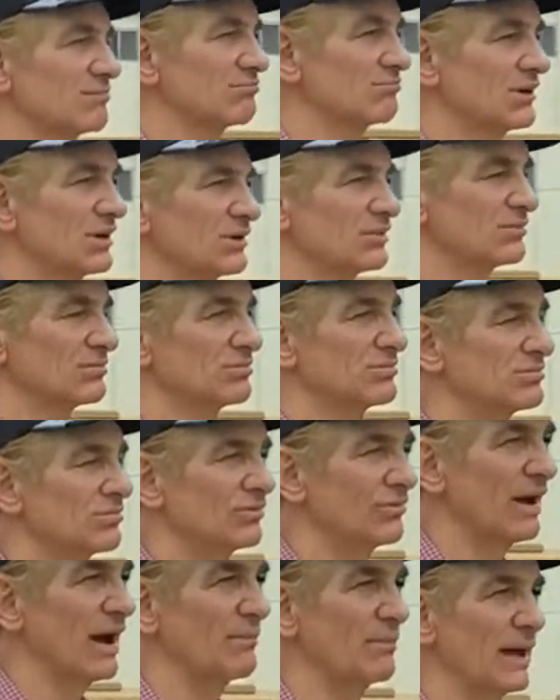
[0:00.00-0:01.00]
you know,
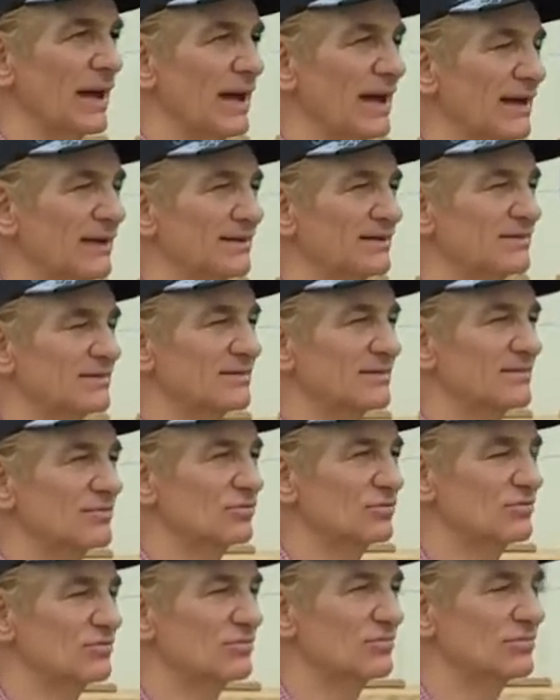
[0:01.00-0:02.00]
grab bags.
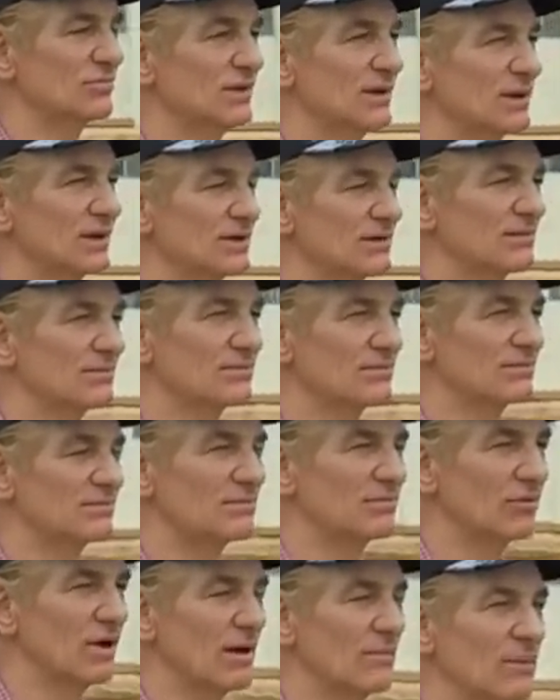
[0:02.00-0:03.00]
You get
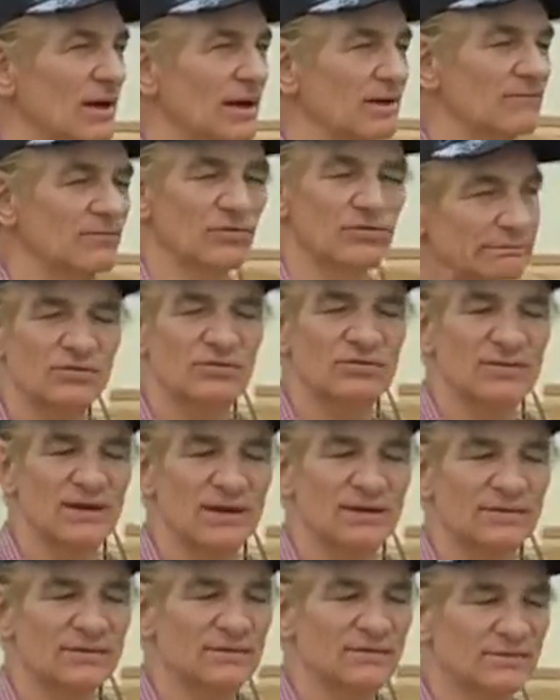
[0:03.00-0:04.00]
a grab bag for 2
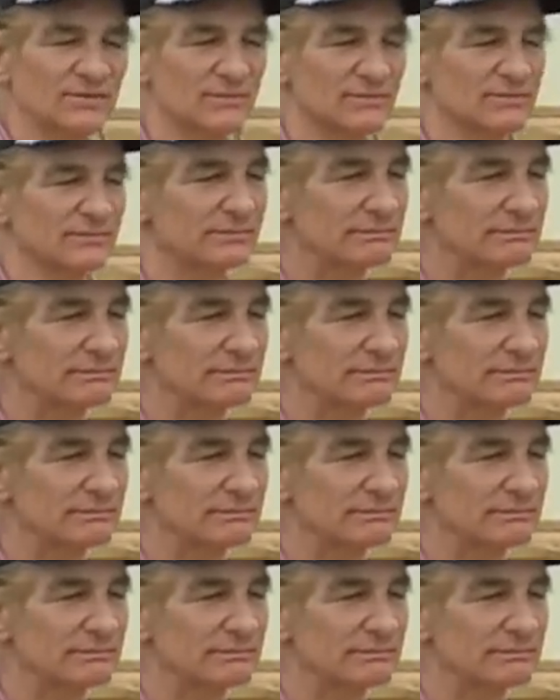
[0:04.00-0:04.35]
cents.